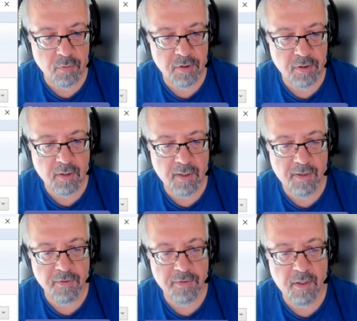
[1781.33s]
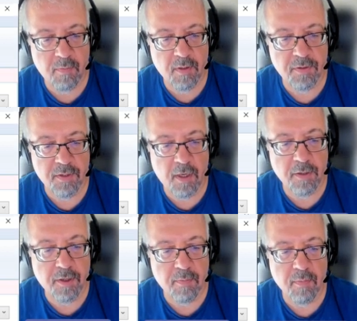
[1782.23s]
using rtrim and
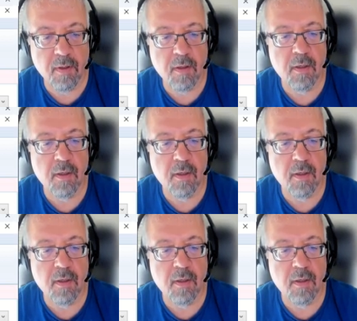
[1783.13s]
ltrim